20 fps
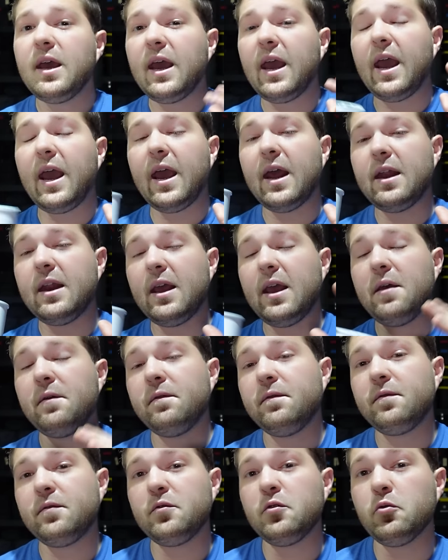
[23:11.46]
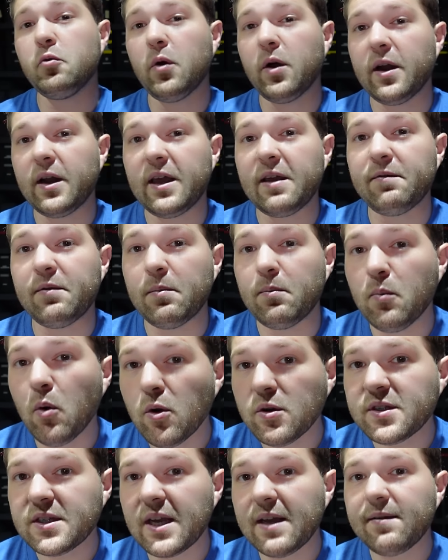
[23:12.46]
And if you want even
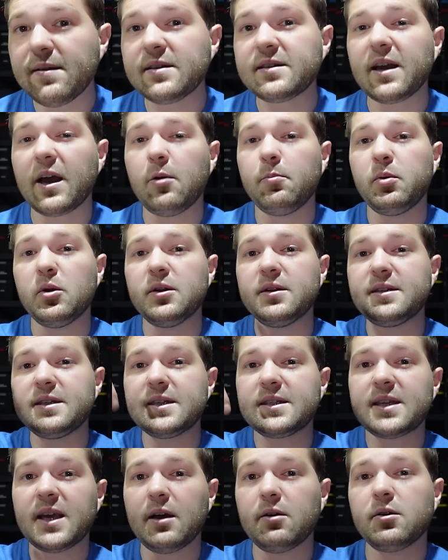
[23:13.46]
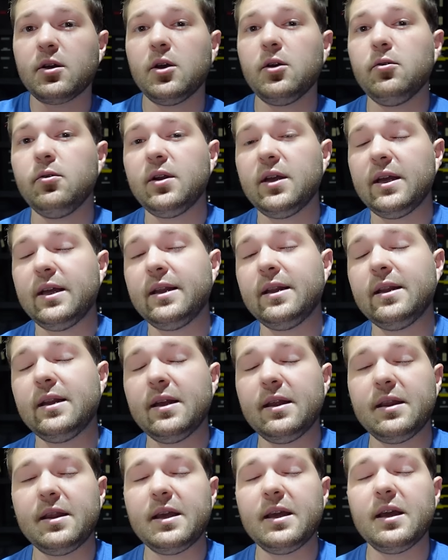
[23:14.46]
more savings, I'll put a discount code
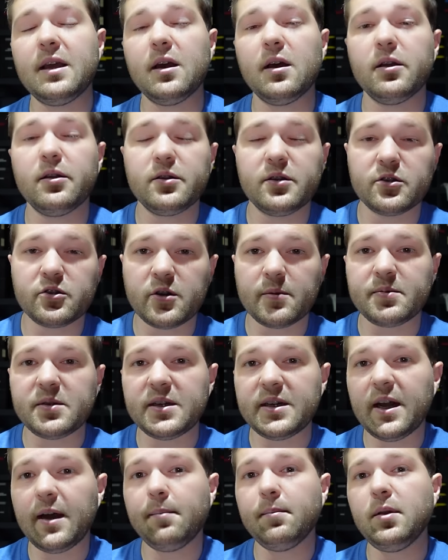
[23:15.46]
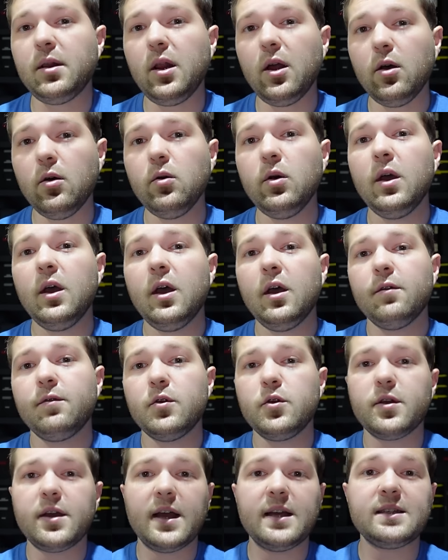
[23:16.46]
in the description down below for
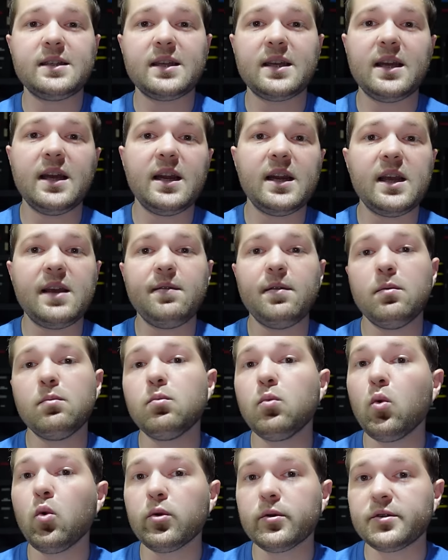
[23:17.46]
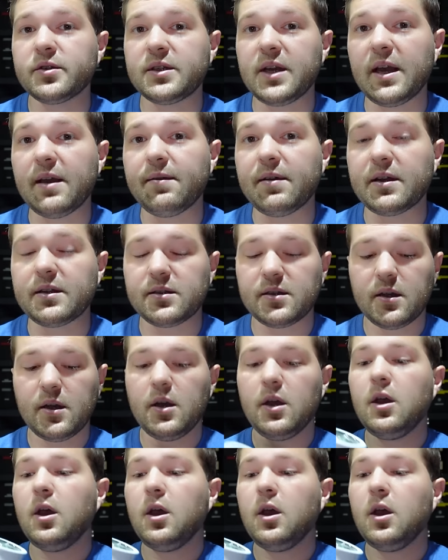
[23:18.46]
you guys to get even more savings.